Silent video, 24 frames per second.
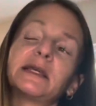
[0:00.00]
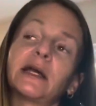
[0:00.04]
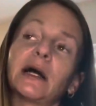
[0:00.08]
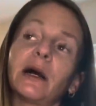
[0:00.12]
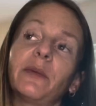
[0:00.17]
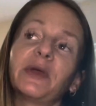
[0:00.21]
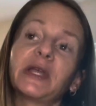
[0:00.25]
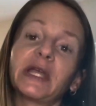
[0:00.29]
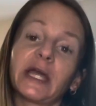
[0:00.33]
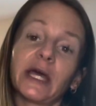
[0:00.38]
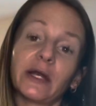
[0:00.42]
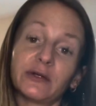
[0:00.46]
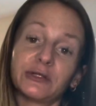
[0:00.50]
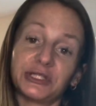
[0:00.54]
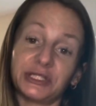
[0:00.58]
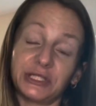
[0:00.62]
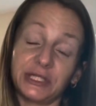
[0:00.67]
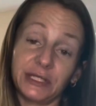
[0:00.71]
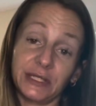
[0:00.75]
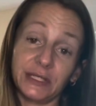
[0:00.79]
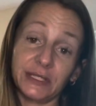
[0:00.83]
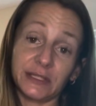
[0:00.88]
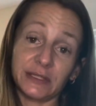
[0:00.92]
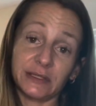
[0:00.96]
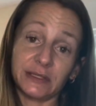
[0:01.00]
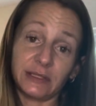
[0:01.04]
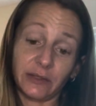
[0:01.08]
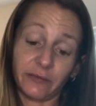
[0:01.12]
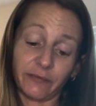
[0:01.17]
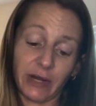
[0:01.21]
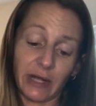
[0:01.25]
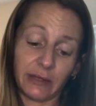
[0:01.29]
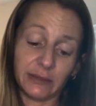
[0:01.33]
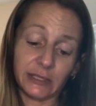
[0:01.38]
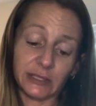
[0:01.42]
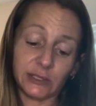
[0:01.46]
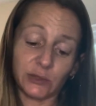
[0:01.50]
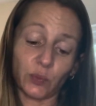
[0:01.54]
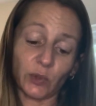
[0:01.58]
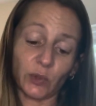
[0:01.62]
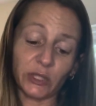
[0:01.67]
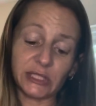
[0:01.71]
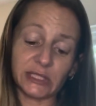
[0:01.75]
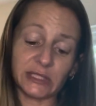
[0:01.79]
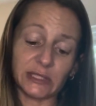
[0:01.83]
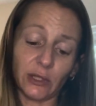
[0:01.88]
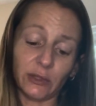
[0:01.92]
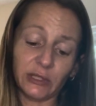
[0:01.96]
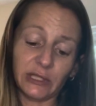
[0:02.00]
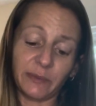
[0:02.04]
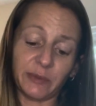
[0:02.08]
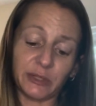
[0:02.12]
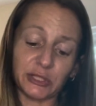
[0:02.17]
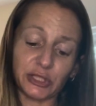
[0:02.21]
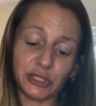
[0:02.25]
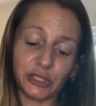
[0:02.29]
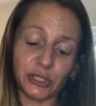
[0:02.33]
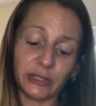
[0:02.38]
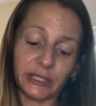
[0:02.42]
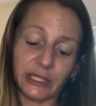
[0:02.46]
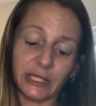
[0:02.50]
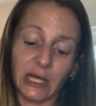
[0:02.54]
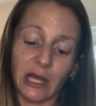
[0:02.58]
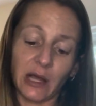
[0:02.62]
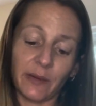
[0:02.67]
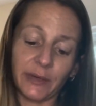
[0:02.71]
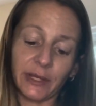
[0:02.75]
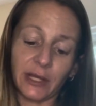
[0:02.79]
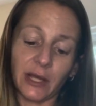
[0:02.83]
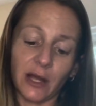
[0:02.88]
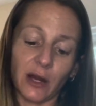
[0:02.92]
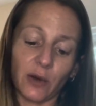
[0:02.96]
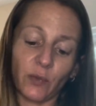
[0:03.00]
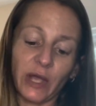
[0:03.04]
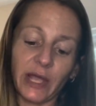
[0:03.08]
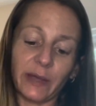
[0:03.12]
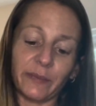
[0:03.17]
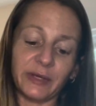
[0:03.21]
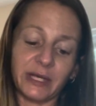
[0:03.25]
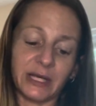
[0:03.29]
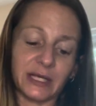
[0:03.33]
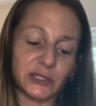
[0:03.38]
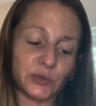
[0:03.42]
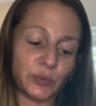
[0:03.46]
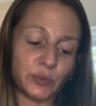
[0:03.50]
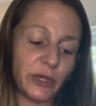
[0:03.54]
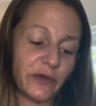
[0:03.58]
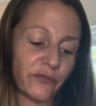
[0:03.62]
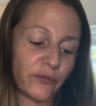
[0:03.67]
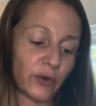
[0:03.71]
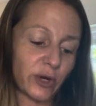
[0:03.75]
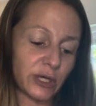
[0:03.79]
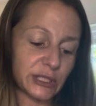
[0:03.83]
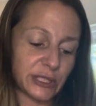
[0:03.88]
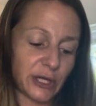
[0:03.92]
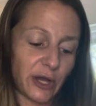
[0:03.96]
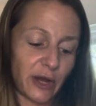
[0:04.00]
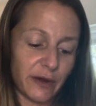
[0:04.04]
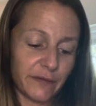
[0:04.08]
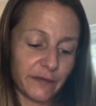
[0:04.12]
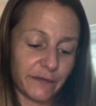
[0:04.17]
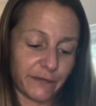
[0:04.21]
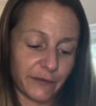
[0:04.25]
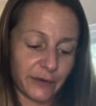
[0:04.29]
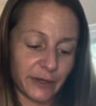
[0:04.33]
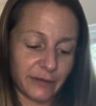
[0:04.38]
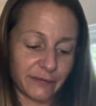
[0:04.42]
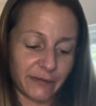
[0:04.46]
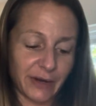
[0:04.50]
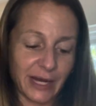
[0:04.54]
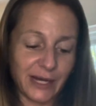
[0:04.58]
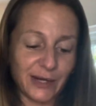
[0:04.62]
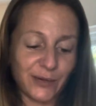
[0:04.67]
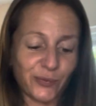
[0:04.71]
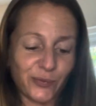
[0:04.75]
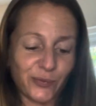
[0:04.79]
coming energy is around us, what's slowly but surely coming our way because we have worked hard for it, right?